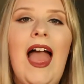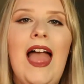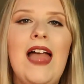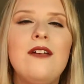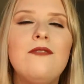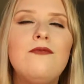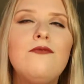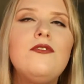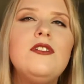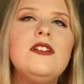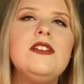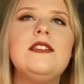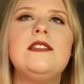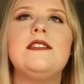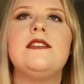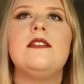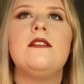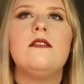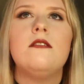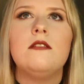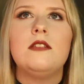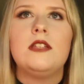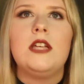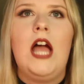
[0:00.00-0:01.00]
Every
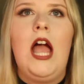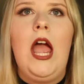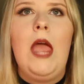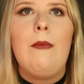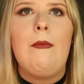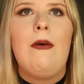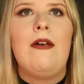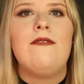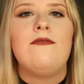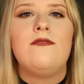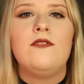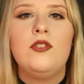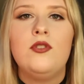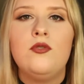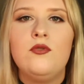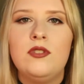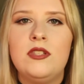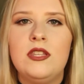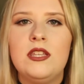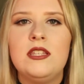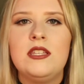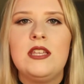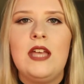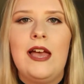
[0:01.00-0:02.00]
single time I've
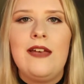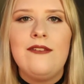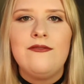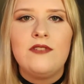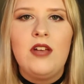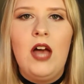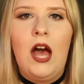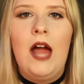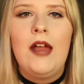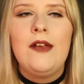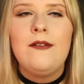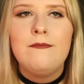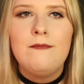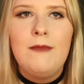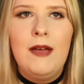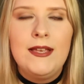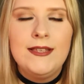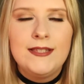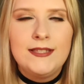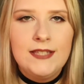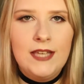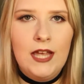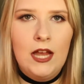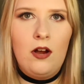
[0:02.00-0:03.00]
used this, I've gotten
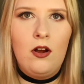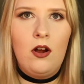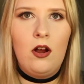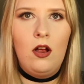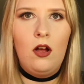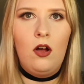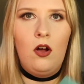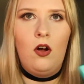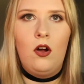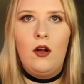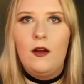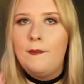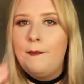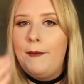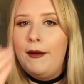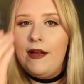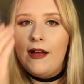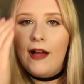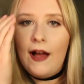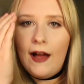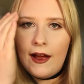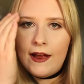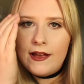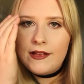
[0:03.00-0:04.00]
mascara on my
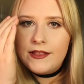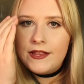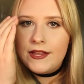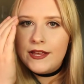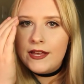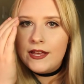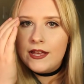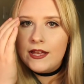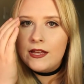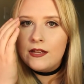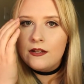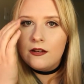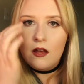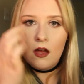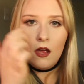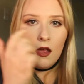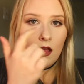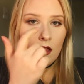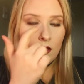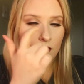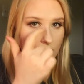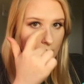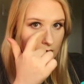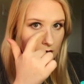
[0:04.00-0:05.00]
eyelid,
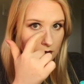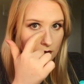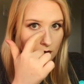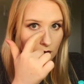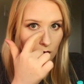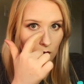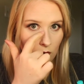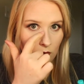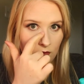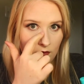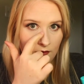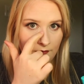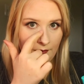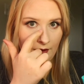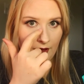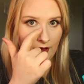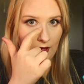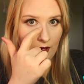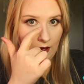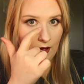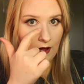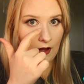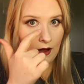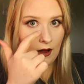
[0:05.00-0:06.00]
the inner corner of my
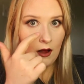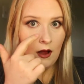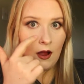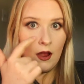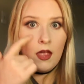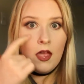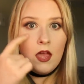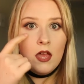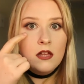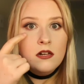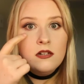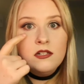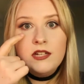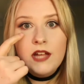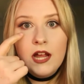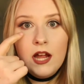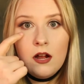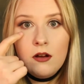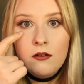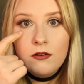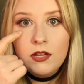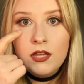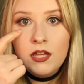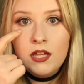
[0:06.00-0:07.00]
eye,
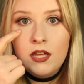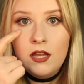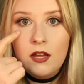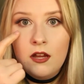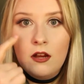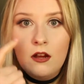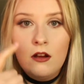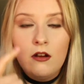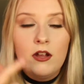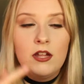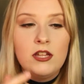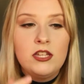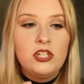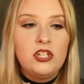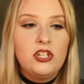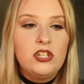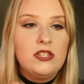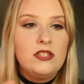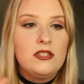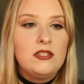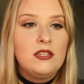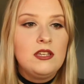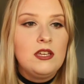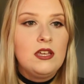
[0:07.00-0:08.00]
down here.
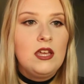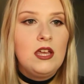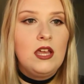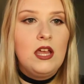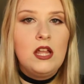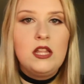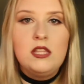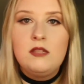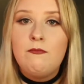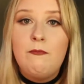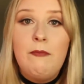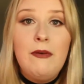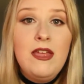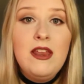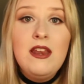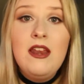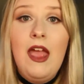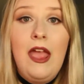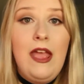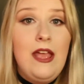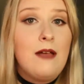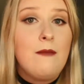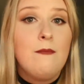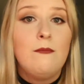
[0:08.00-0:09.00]
It's been
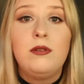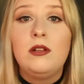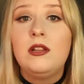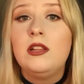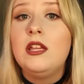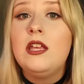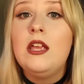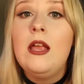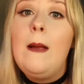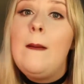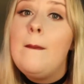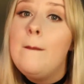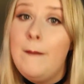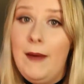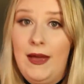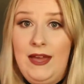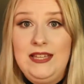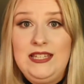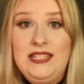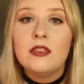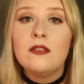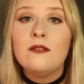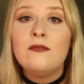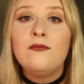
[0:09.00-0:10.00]
a complete
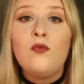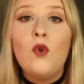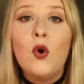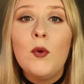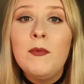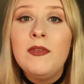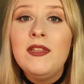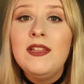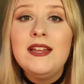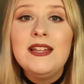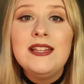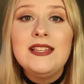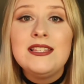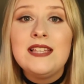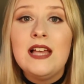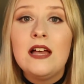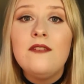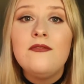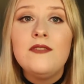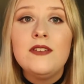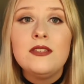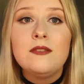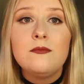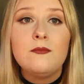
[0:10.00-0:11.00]
mess. The formula
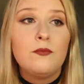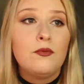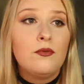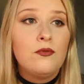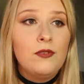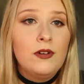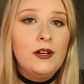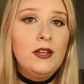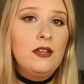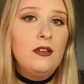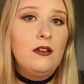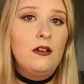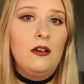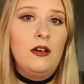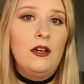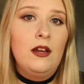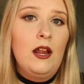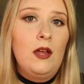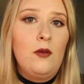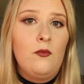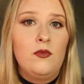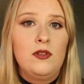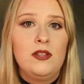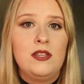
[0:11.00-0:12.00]
itself is pretty good.
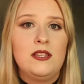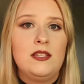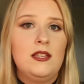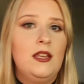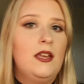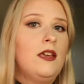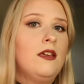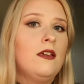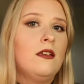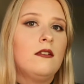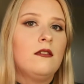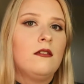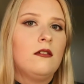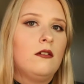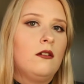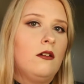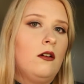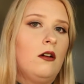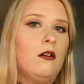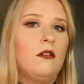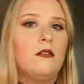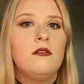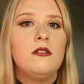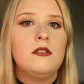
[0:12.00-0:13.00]
I wouldn't say it
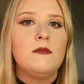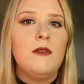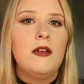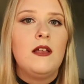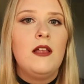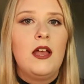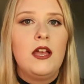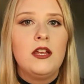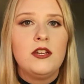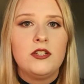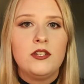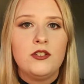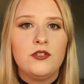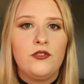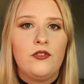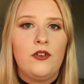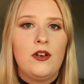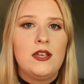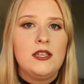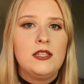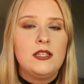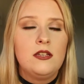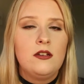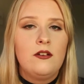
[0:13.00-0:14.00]
curls my lashes
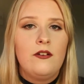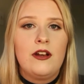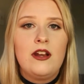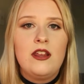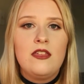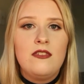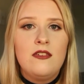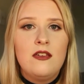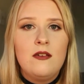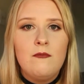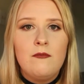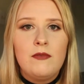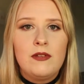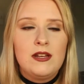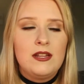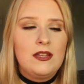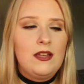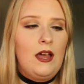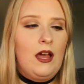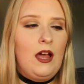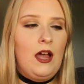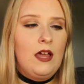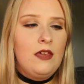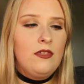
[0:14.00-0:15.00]
crazy or anything, but
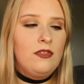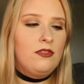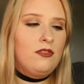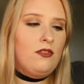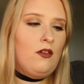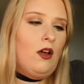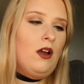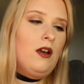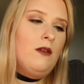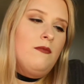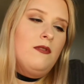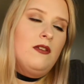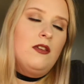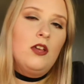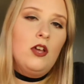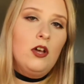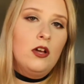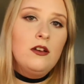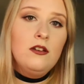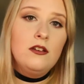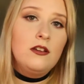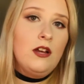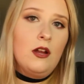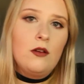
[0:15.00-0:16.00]
I thought it'd be
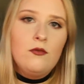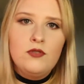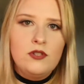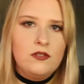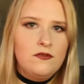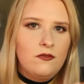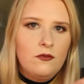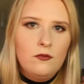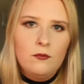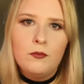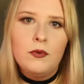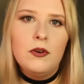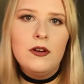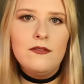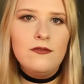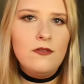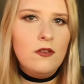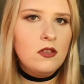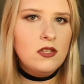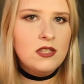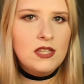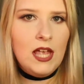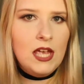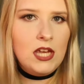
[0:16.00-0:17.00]
good, you know, just for putting
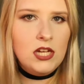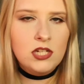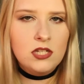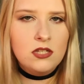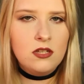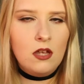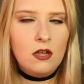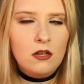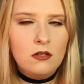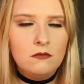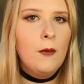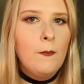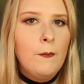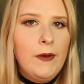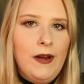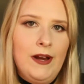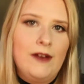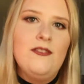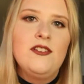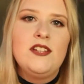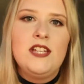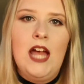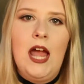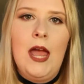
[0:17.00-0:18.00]
false lashes on. But
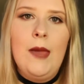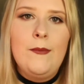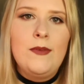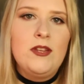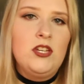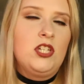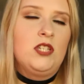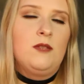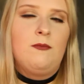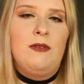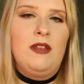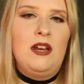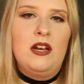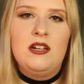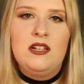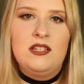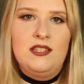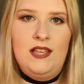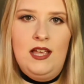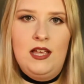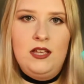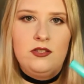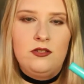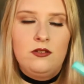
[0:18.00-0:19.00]
every time it's just been a
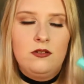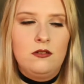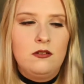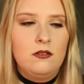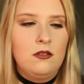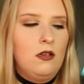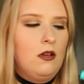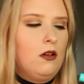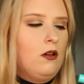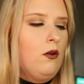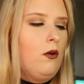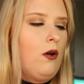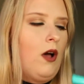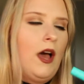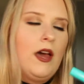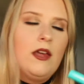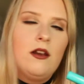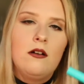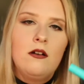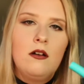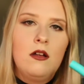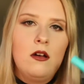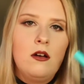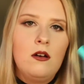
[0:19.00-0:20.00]
disaster. So I
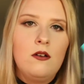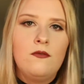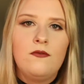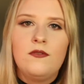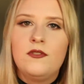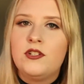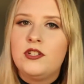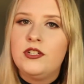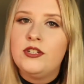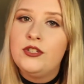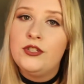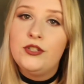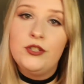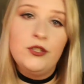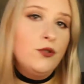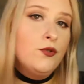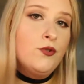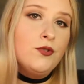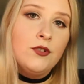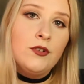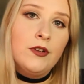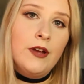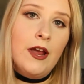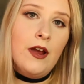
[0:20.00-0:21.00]
don't know if it's just
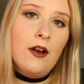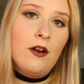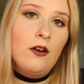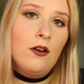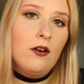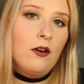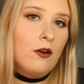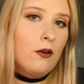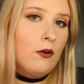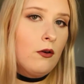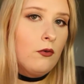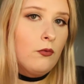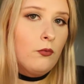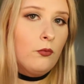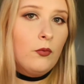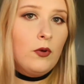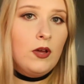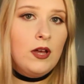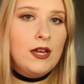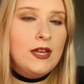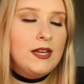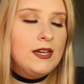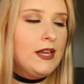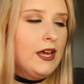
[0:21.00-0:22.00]
user error or
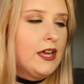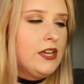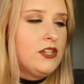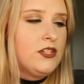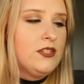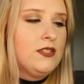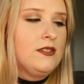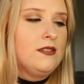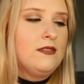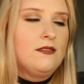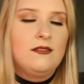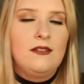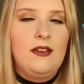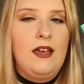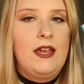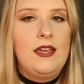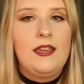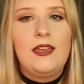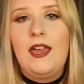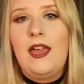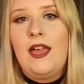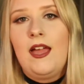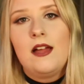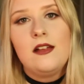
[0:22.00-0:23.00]
what. I
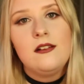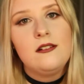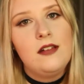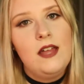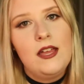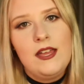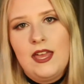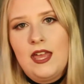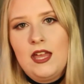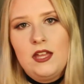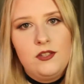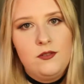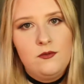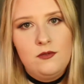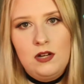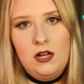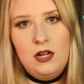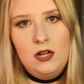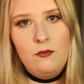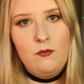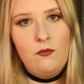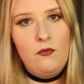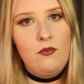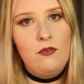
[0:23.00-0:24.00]
can't do it
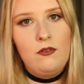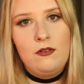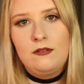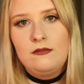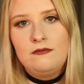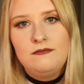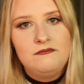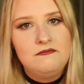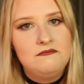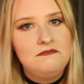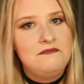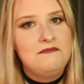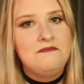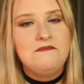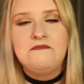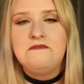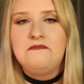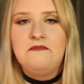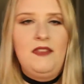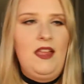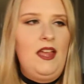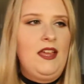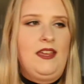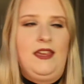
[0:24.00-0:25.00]
anymore.
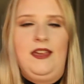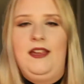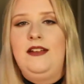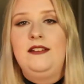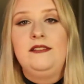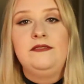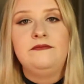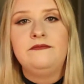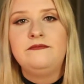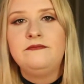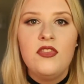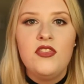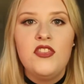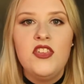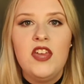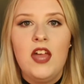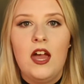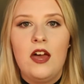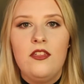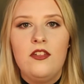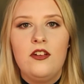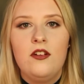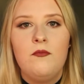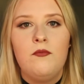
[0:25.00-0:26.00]
I can't. The
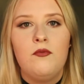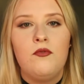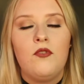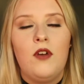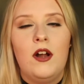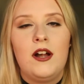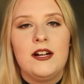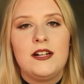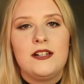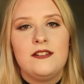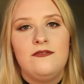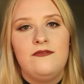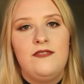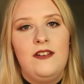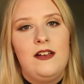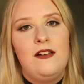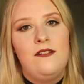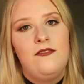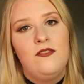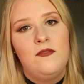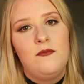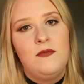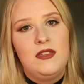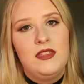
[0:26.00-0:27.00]
other product
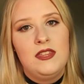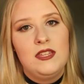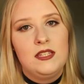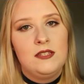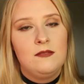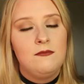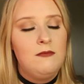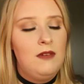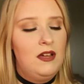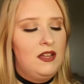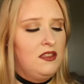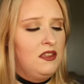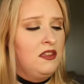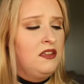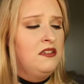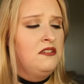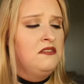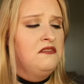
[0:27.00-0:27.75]
fail for me this month